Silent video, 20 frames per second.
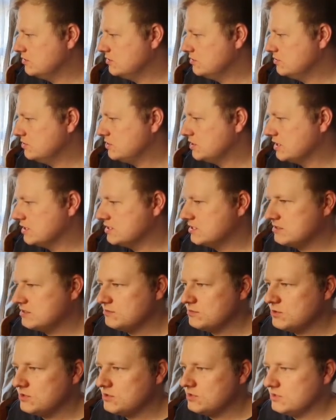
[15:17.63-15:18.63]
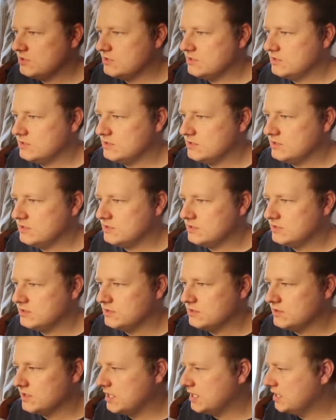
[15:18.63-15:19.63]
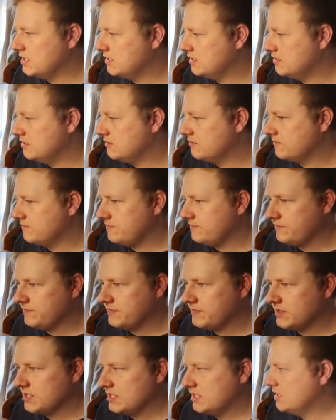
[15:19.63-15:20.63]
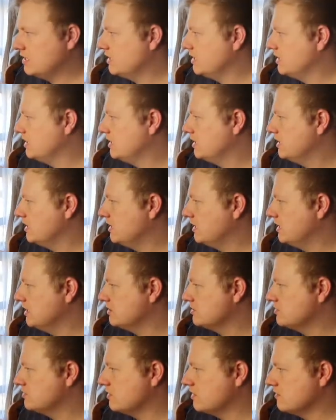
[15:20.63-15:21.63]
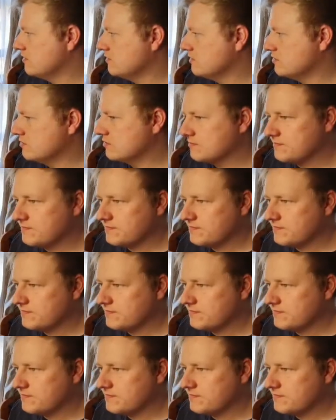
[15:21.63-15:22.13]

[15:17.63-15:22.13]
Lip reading: Shade Smooth, go to Edit, X-Ray View,